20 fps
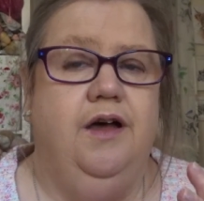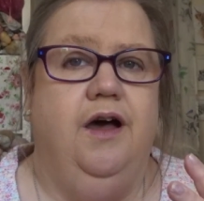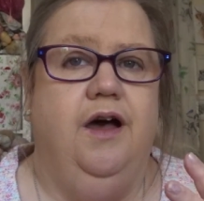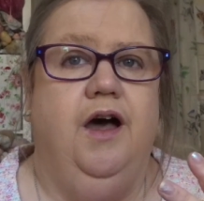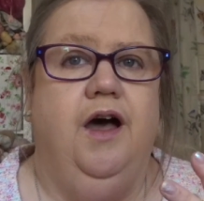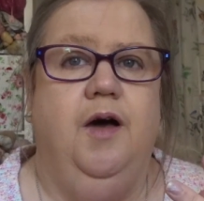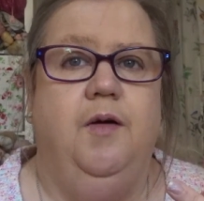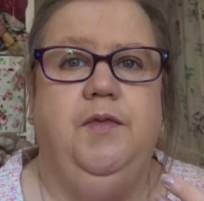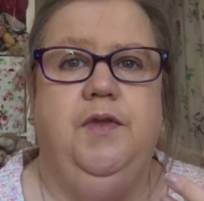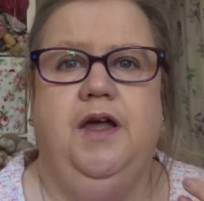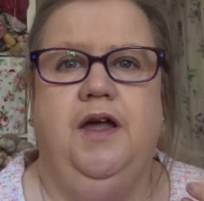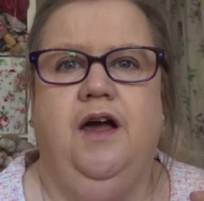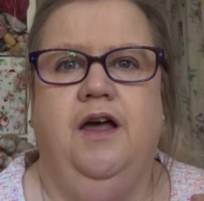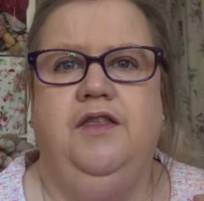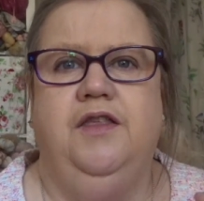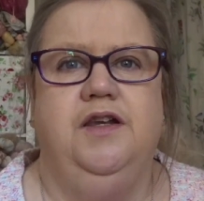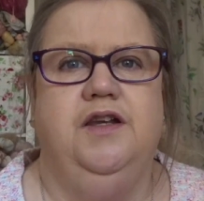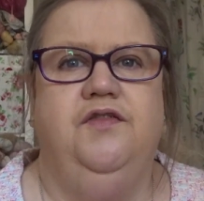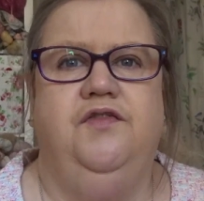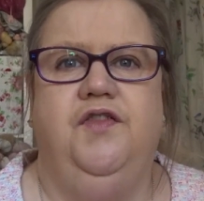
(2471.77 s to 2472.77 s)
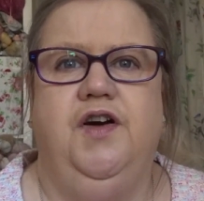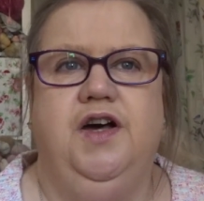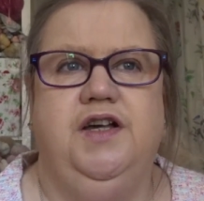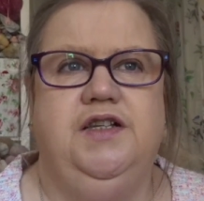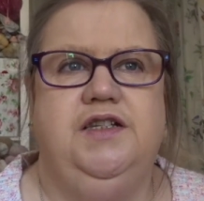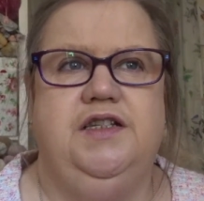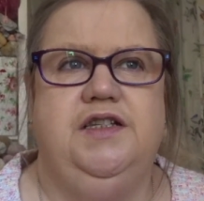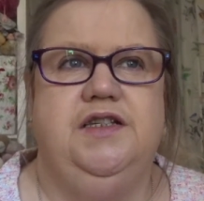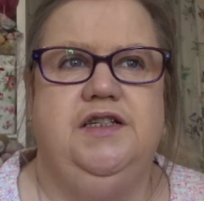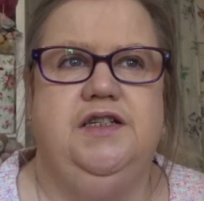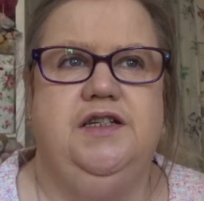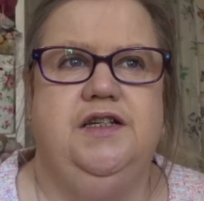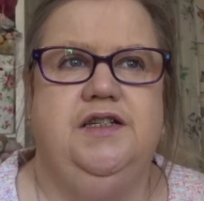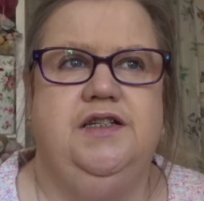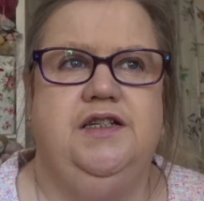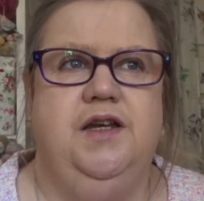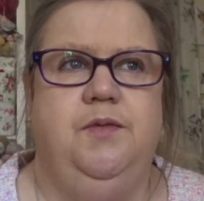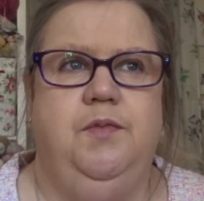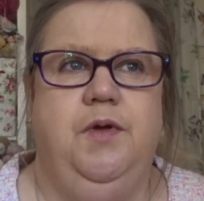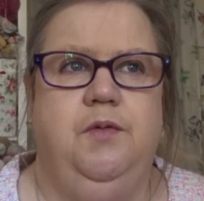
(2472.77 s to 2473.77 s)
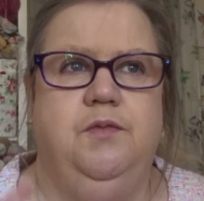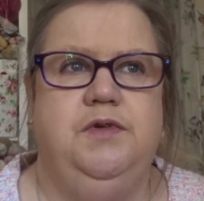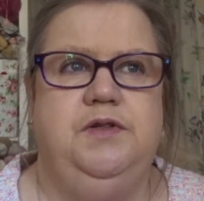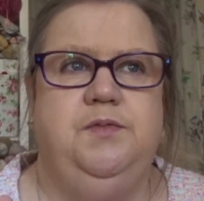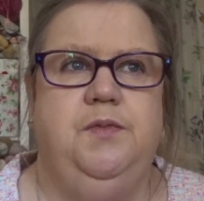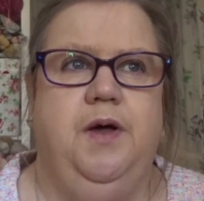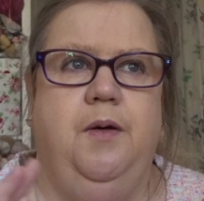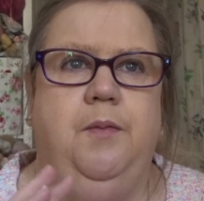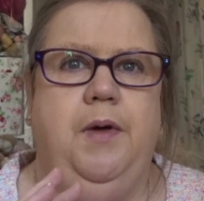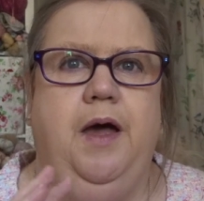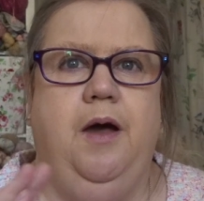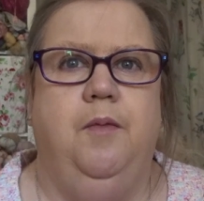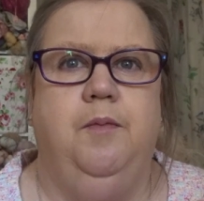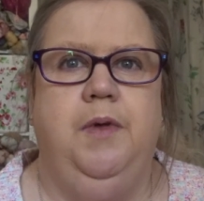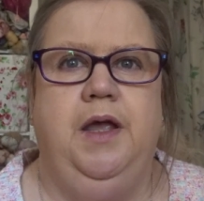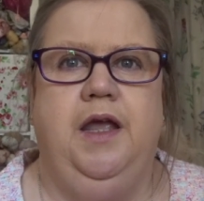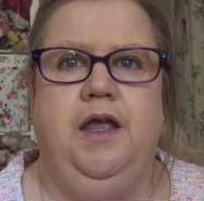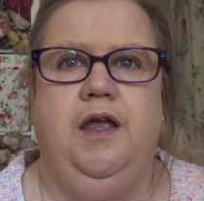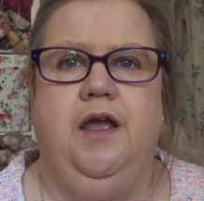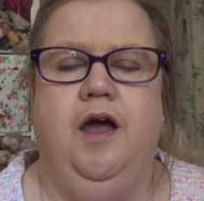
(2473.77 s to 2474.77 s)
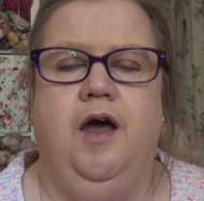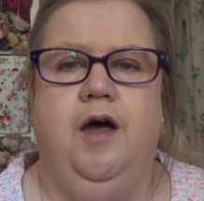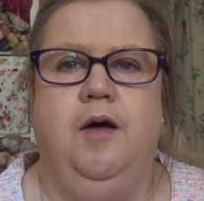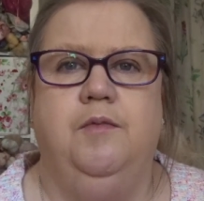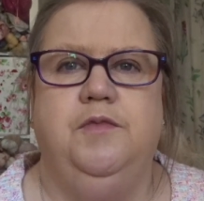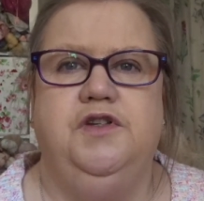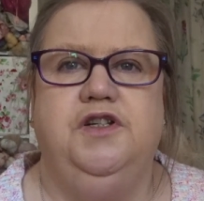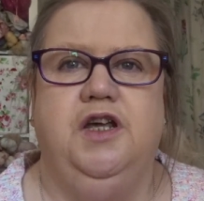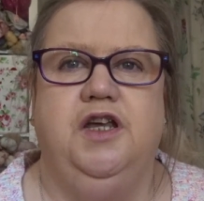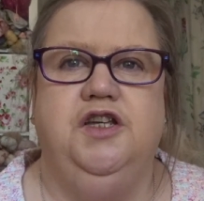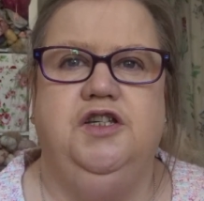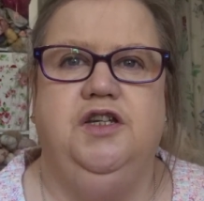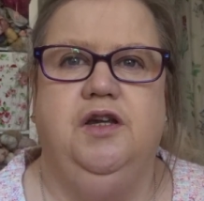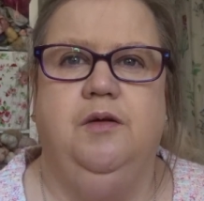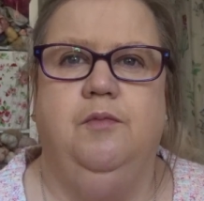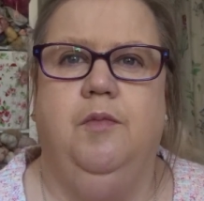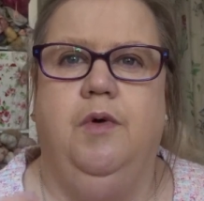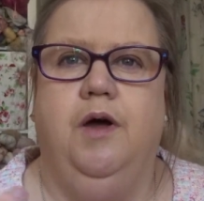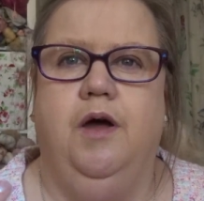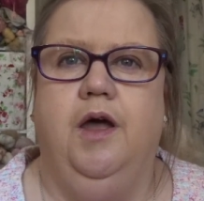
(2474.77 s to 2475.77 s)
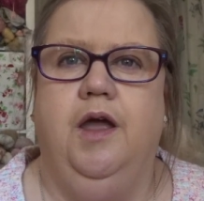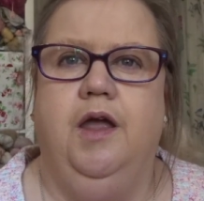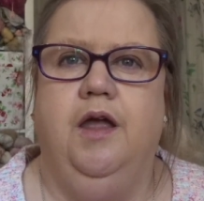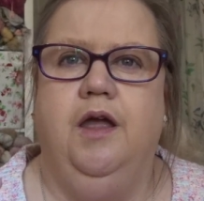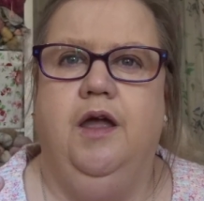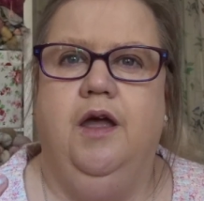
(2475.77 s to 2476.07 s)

I think the first snippet was about me changing my